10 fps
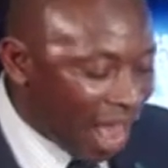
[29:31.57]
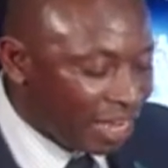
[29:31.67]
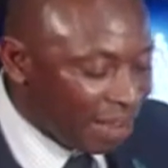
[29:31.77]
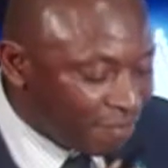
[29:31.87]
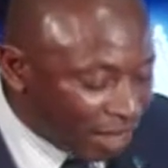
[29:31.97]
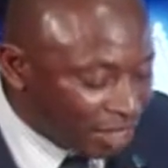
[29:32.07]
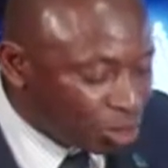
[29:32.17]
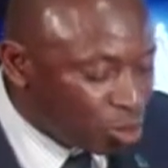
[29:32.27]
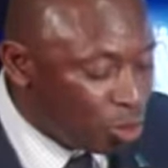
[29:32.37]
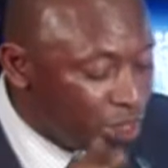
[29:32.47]
An
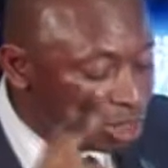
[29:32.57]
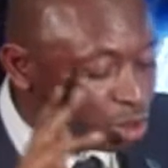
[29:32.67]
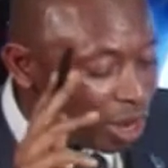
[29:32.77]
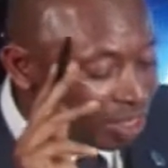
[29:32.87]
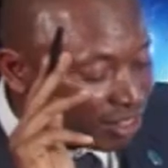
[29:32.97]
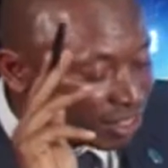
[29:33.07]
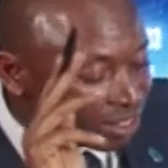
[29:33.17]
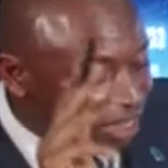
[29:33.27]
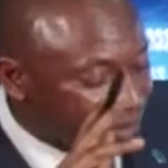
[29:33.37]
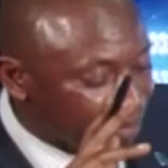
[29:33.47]
invalid who rejoins
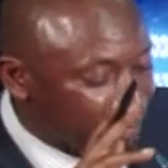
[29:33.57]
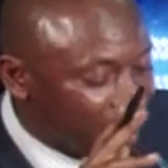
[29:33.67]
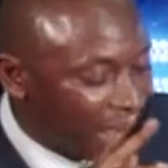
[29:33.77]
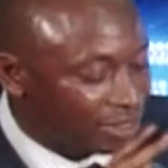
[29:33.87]
the scheme